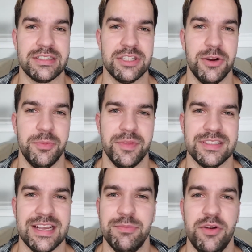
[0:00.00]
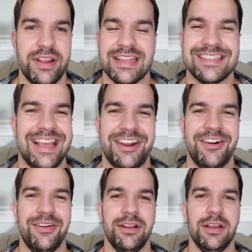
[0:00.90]
so it's not a move it gets later.
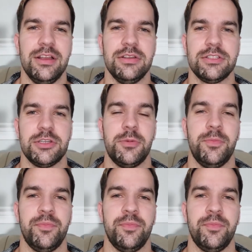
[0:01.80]
So,